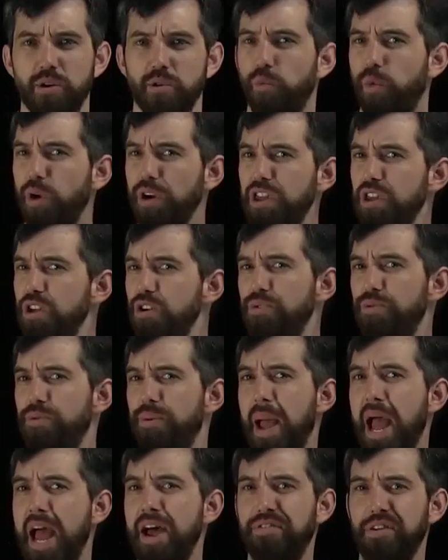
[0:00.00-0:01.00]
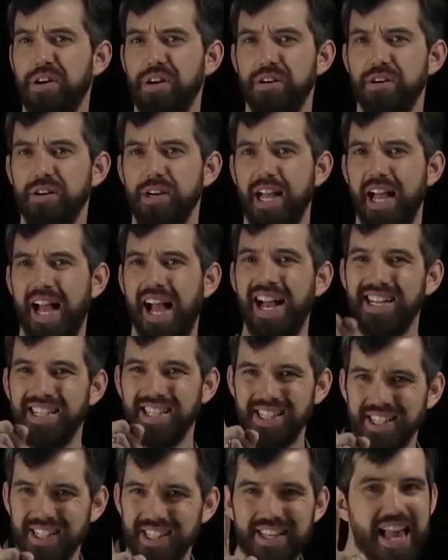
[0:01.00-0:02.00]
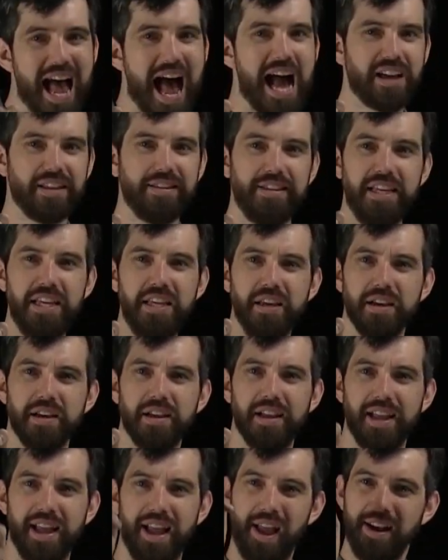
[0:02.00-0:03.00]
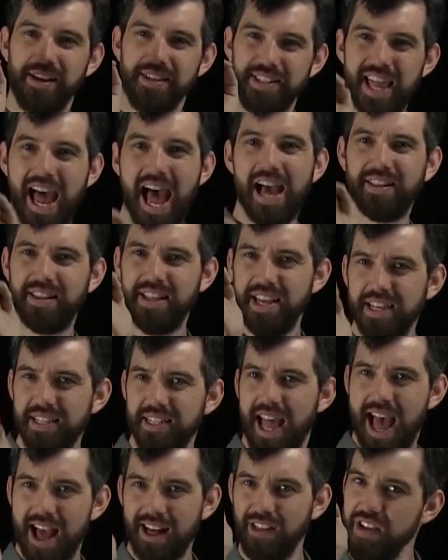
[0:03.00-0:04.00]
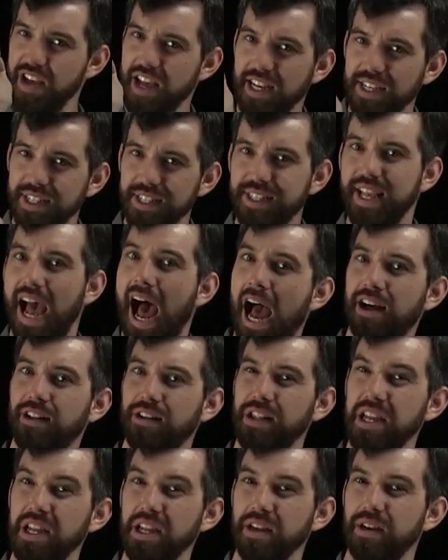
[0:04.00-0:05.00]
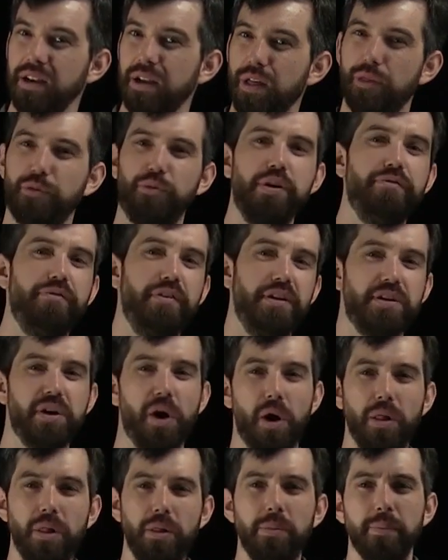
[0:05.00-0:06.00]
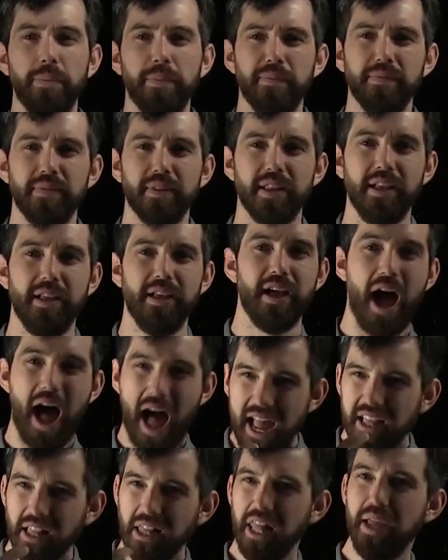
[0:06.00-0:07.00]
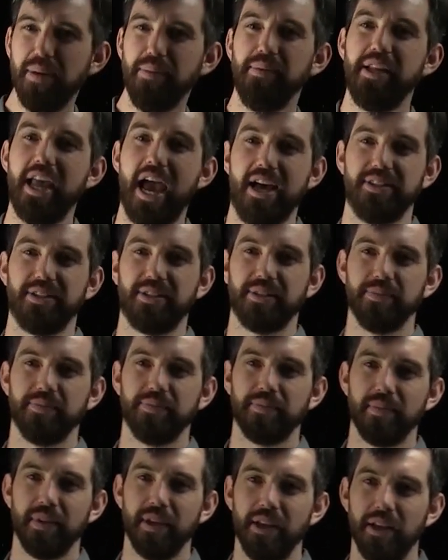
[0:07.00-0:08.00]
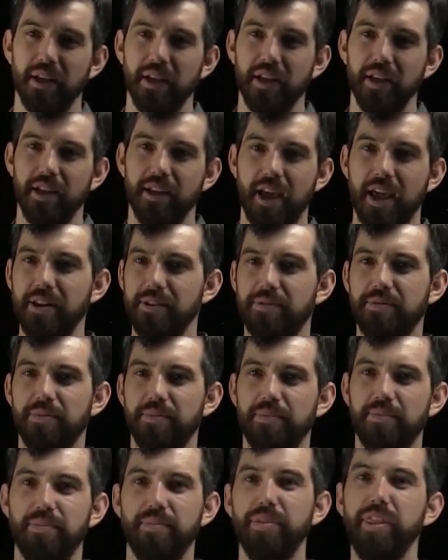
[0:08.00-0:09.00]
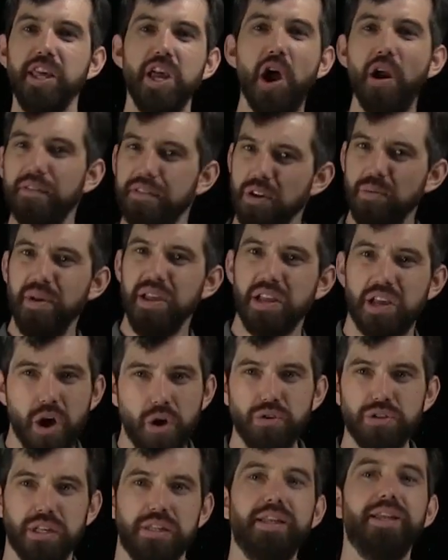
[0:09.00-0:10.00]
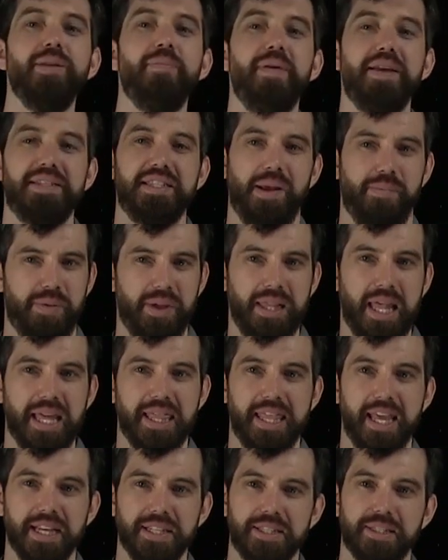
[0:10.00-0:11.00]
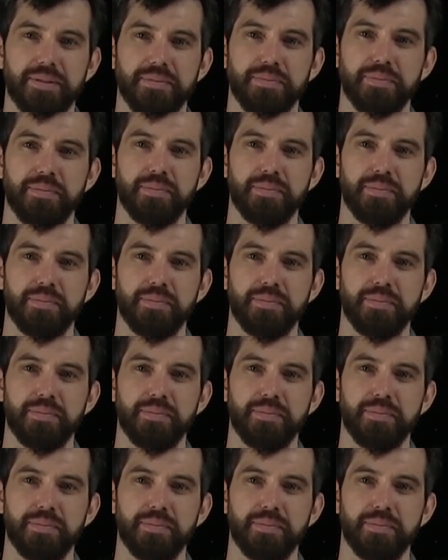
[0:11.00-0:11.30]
Were you ever exactly 3 feet tall? I claim yes. And the argument goes a little bit something like this.